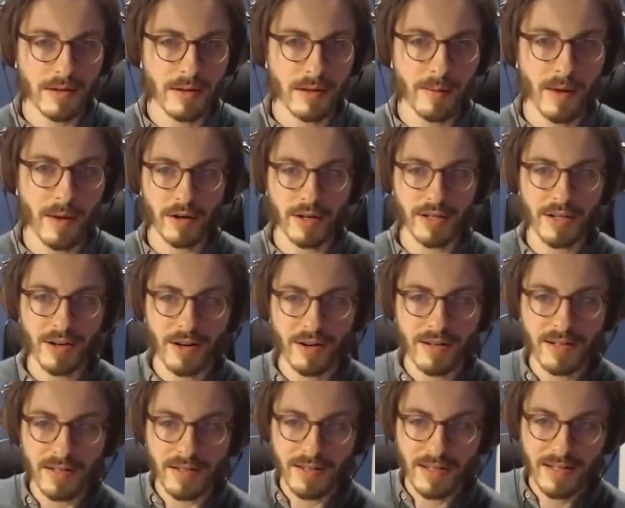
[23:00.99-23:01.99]
The guitar
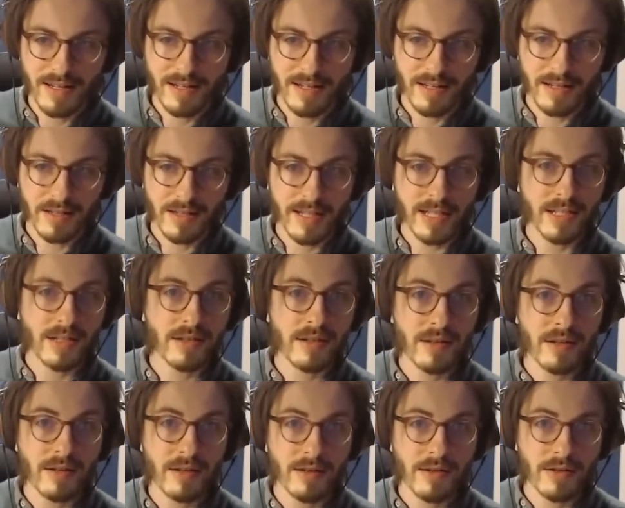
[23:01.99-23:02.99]
is
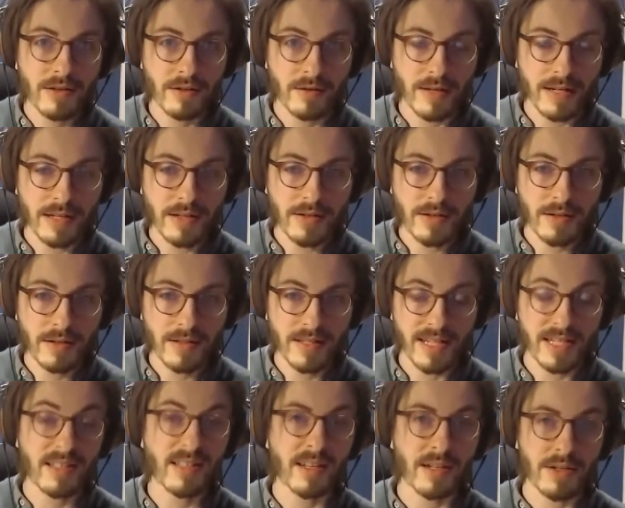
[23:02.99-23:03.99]
6 strings,
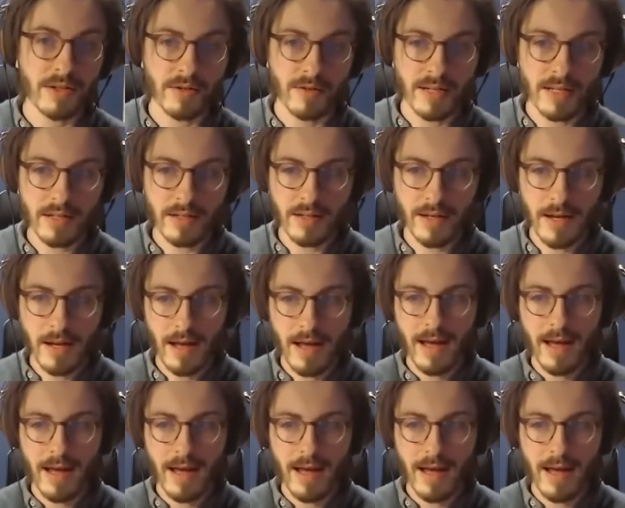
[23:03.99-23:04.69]
6 single strings.